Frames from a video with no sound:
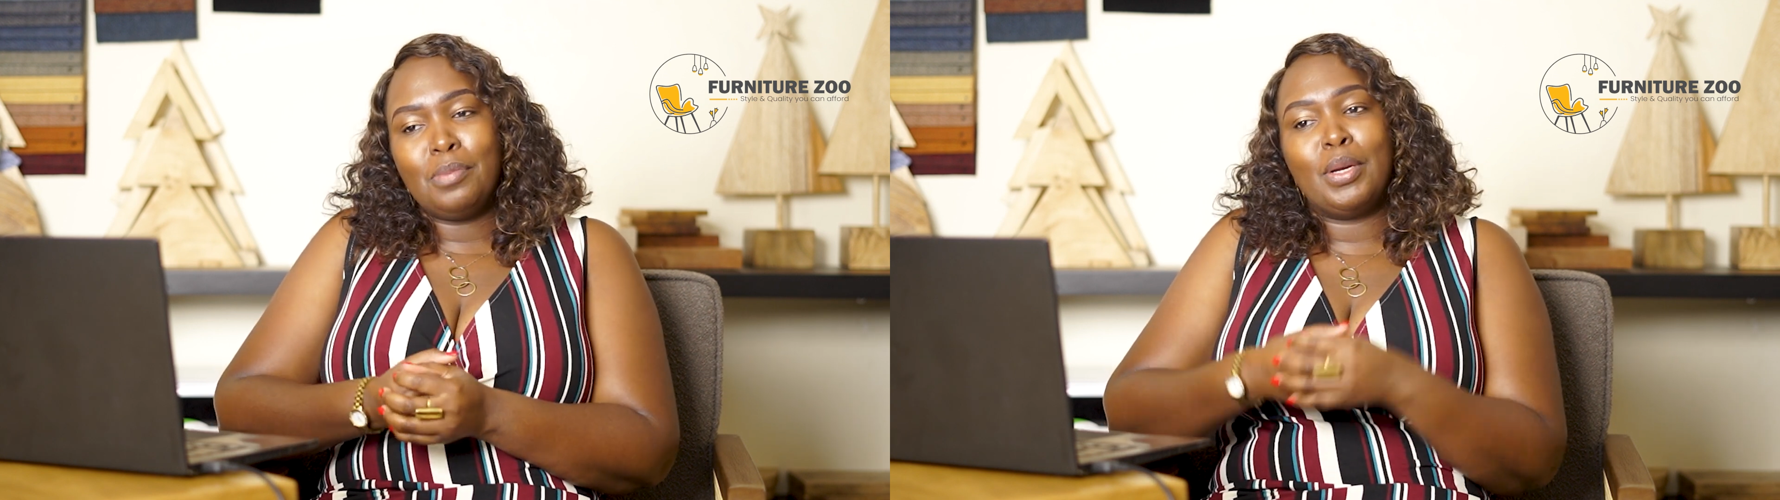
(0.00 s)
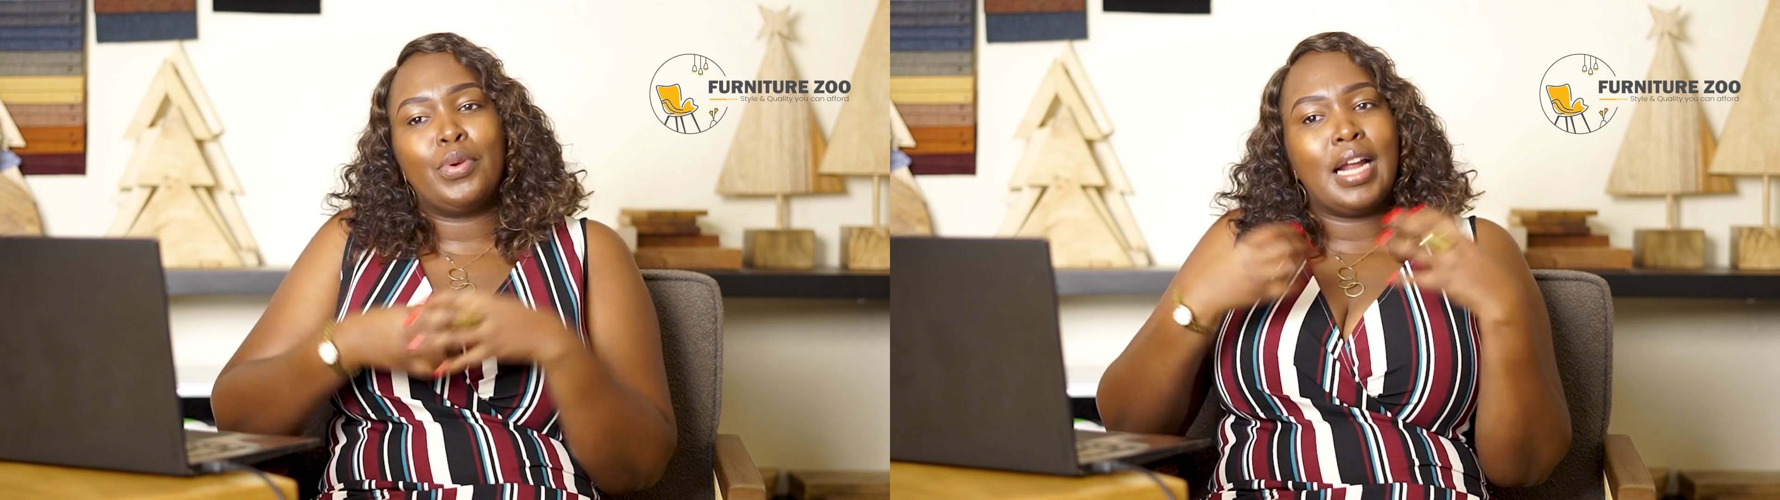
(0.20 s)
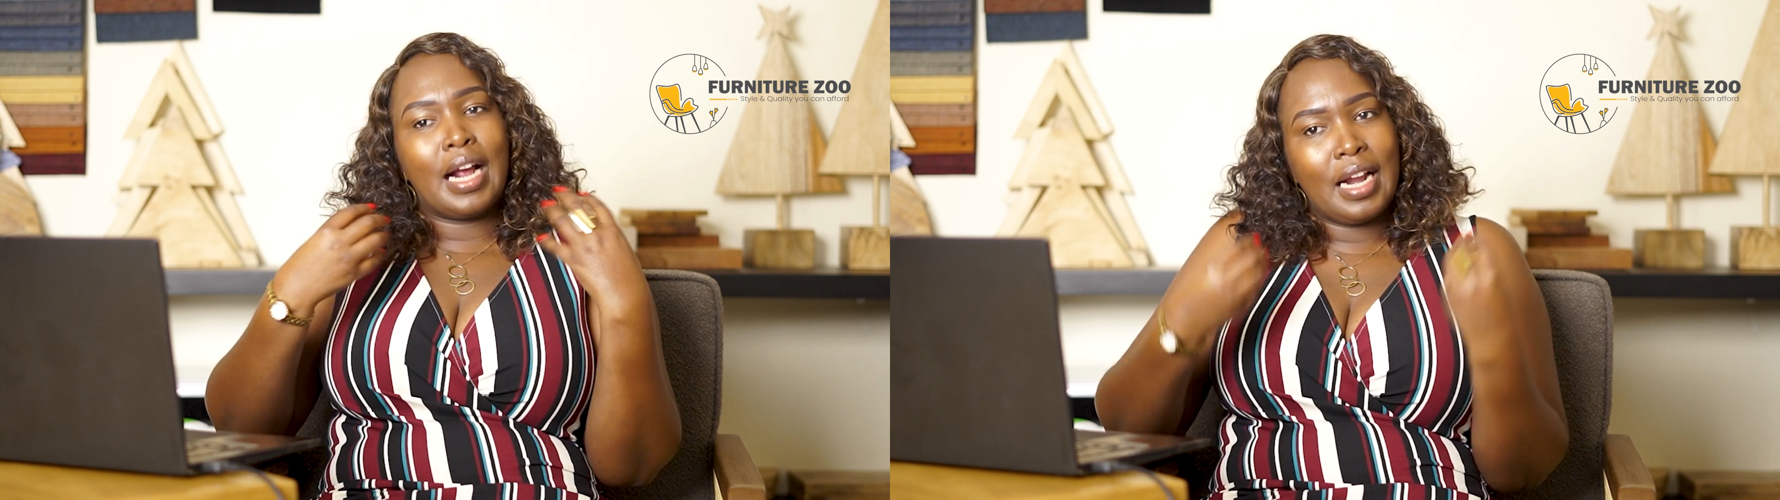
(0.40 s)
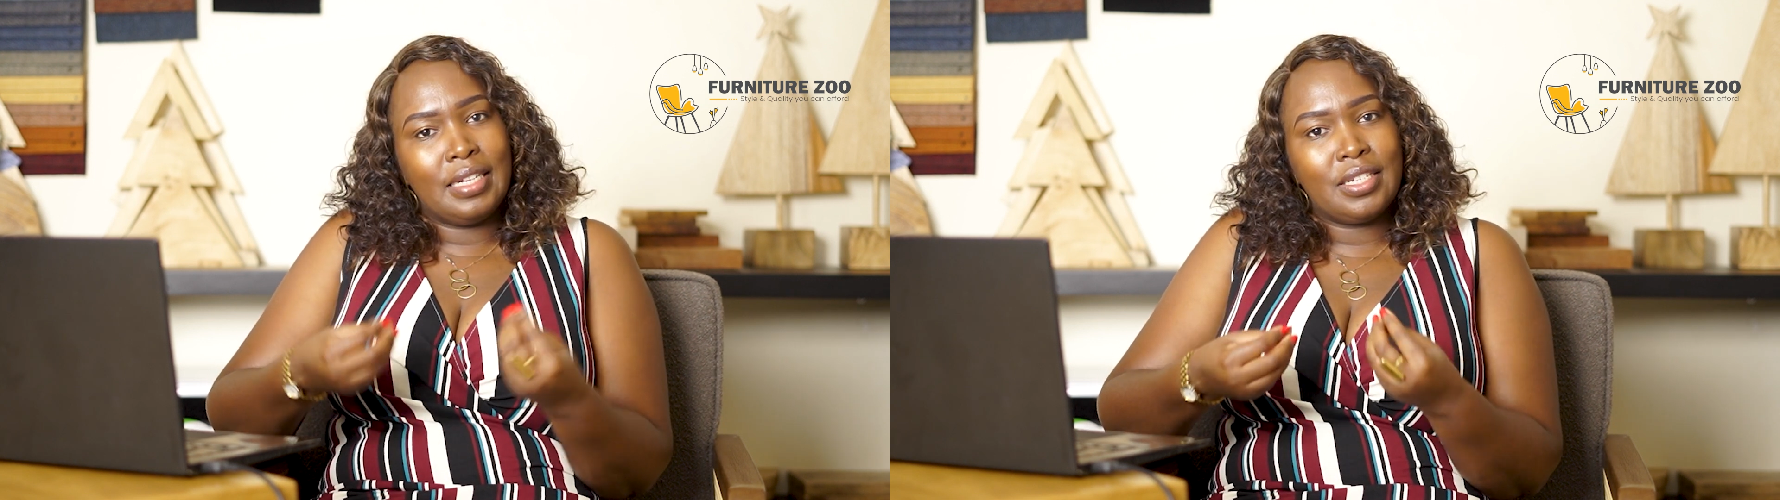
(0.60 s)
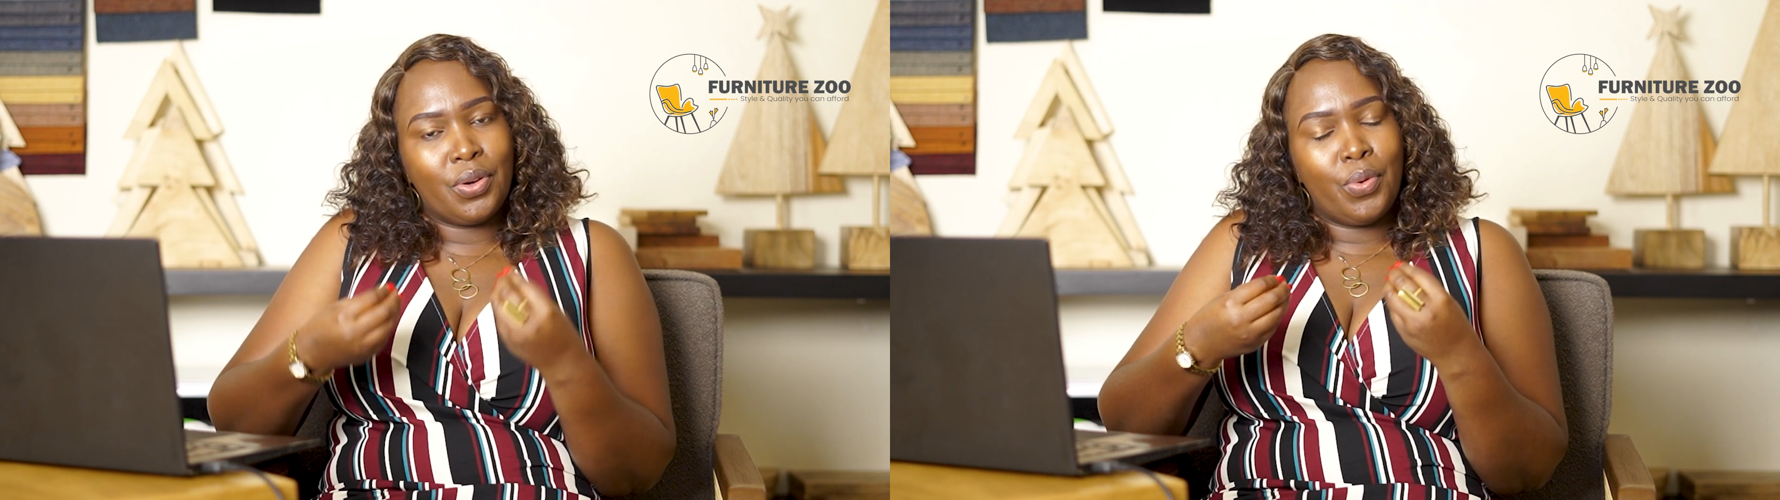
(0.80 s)
But when a
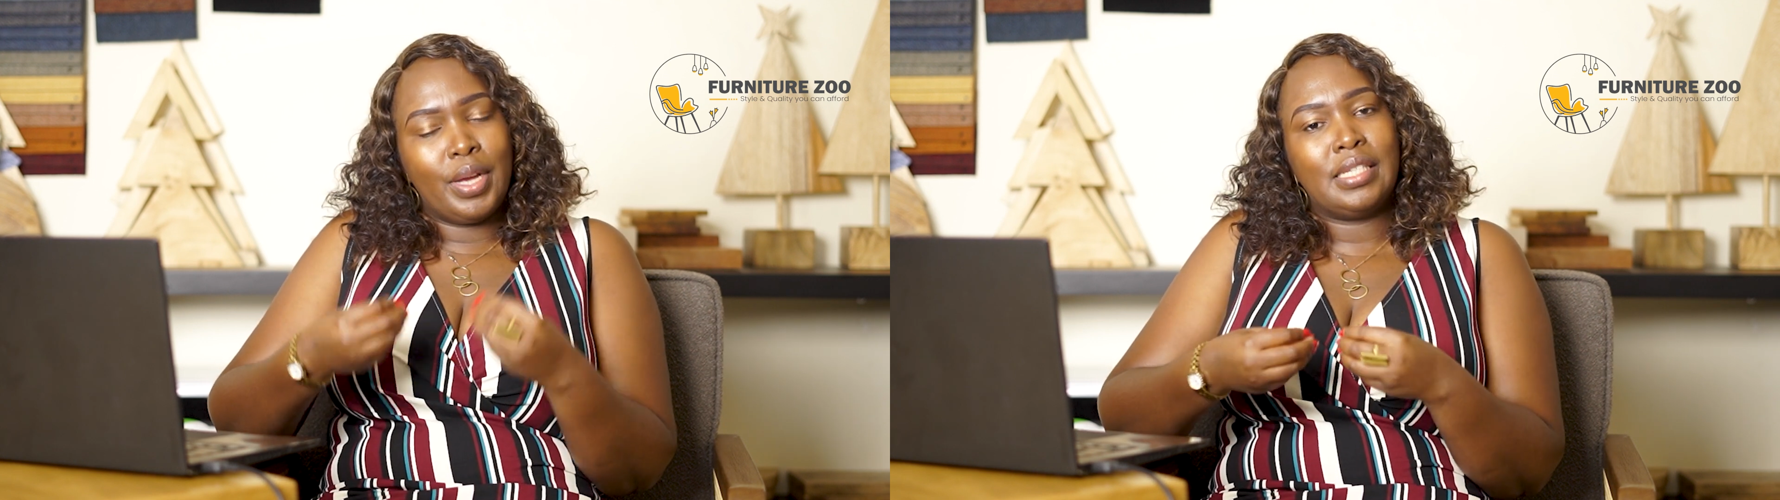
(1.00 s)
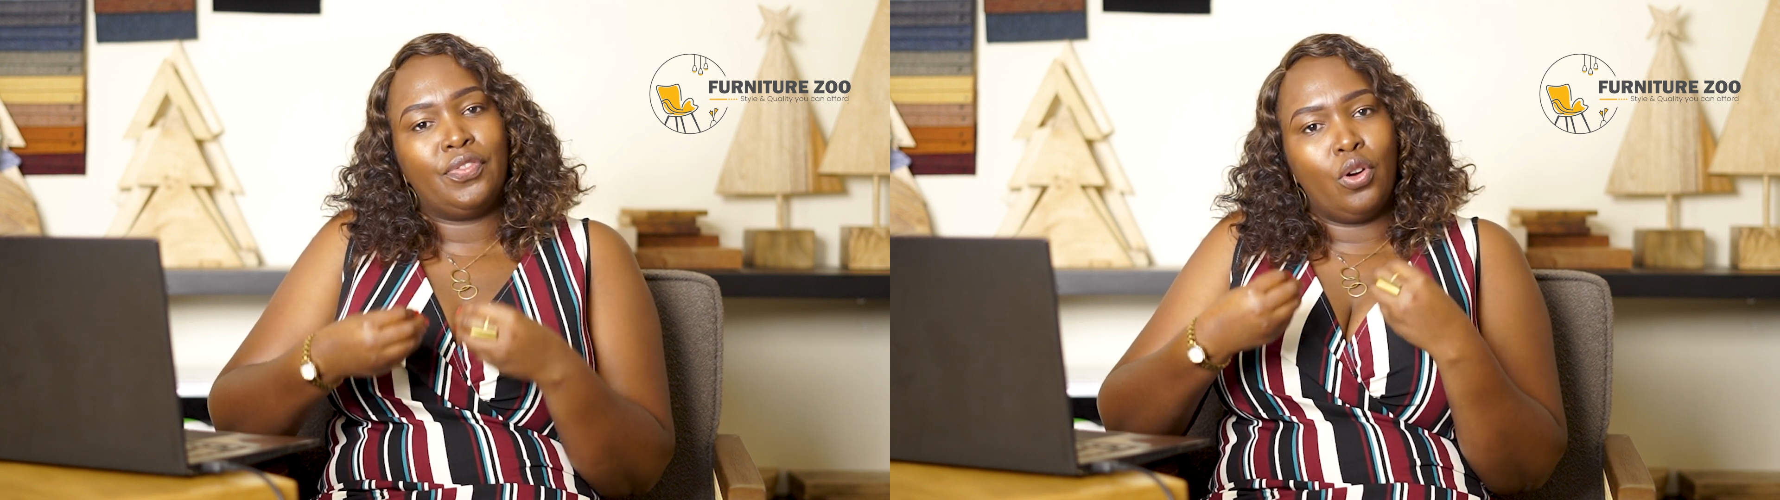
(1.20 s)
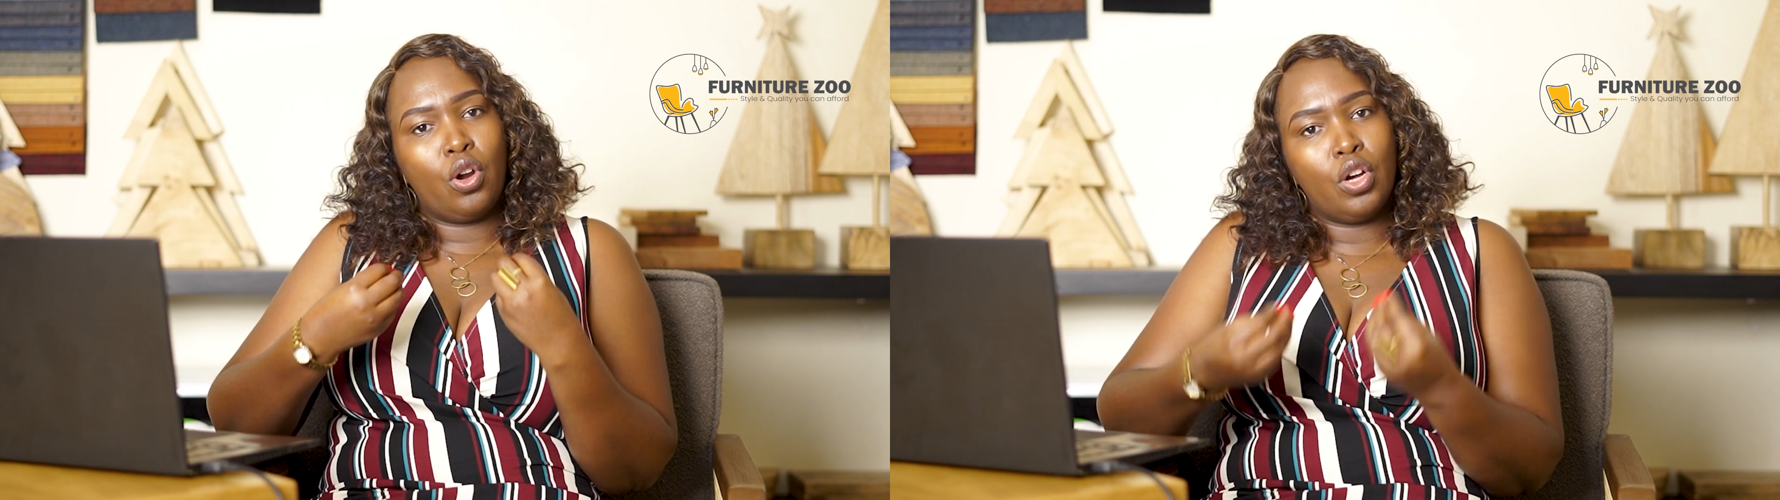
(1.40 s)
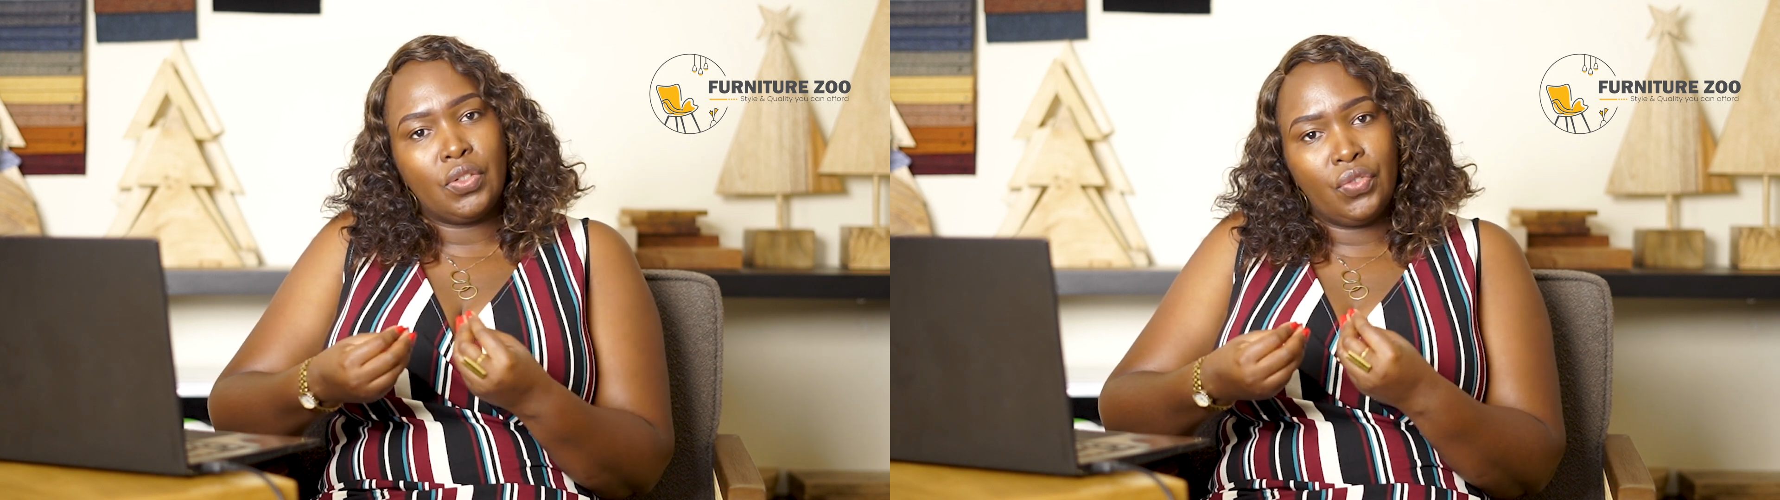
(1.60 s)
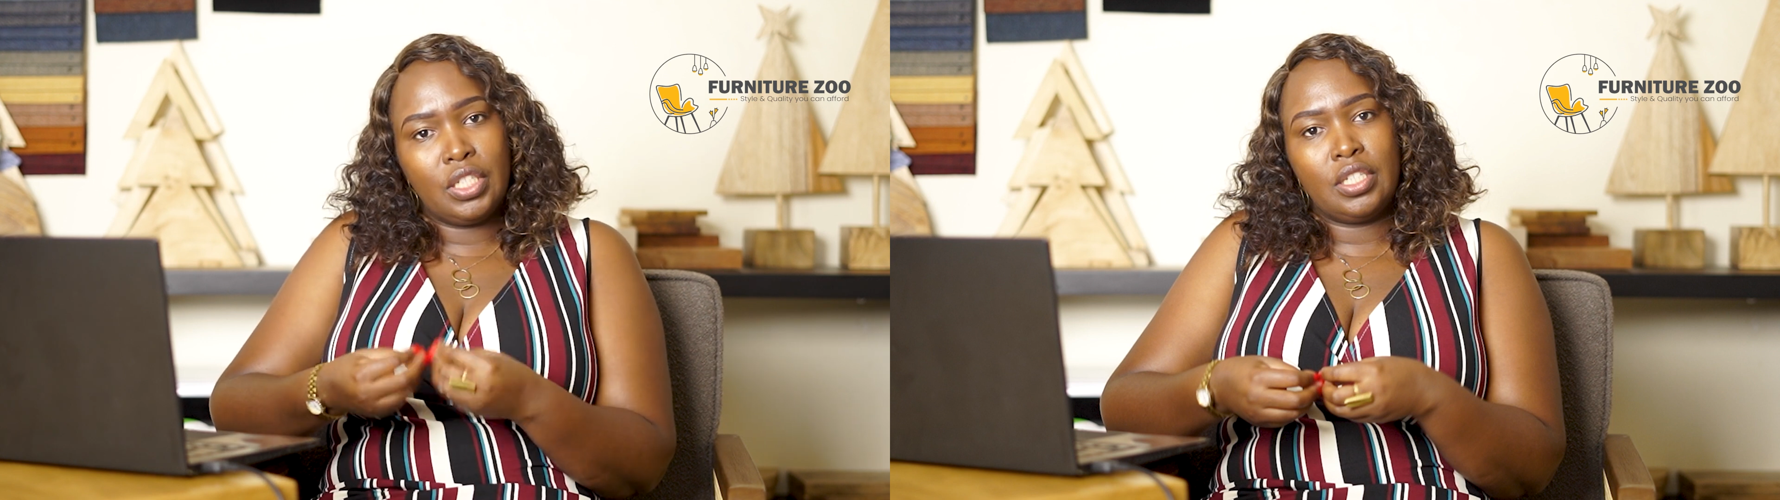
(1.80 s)
client requests for
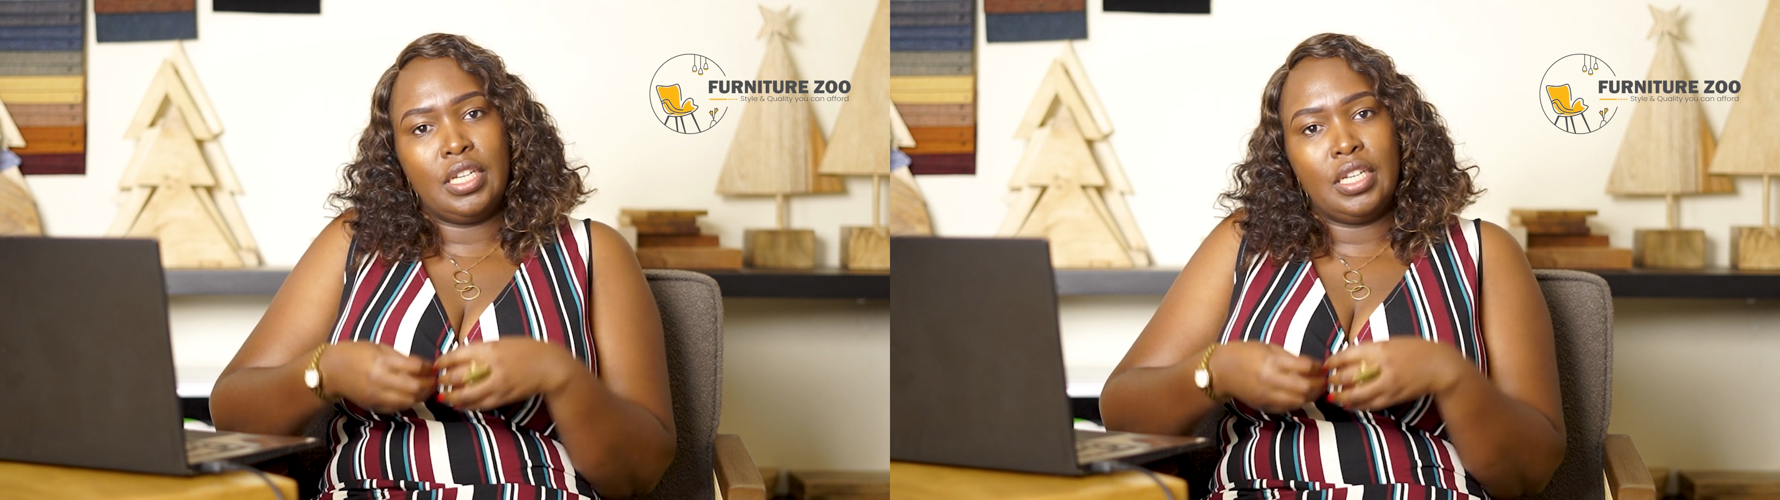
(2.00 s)
gloss finish,